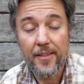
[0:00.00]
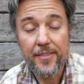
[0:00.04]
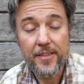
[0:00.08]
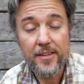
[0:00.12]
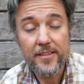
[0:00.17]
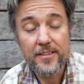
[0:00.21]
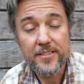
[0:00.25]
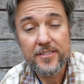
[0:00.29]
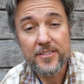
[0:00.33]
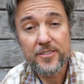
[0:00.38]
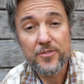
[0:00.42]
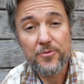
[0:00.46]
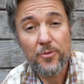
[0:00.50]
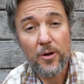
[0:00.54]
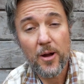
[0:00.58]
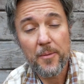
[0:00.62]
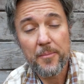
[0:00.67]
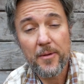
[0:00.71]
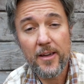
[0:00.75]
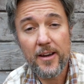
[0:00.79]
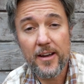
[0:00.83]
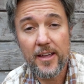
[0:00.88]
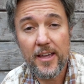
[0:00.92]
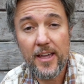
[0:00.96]
I think this is where
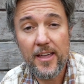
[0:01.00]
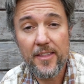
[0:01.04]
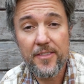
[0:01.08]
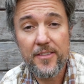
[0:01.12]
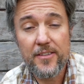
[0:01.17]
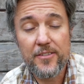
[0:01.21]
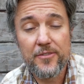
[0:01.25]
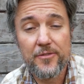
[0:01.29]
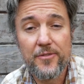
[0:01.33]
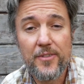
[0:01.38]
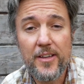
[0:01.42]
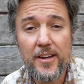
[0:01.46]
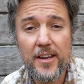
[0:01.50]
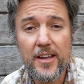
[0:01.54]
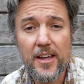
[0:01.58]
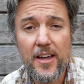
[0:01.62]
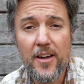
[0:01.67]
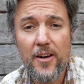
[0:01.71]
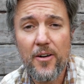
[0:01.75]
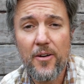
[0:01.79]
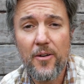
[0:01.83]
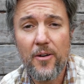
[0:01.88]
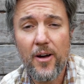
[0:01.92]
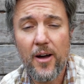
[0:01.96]
I'm going to end this
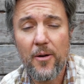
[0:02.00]
video.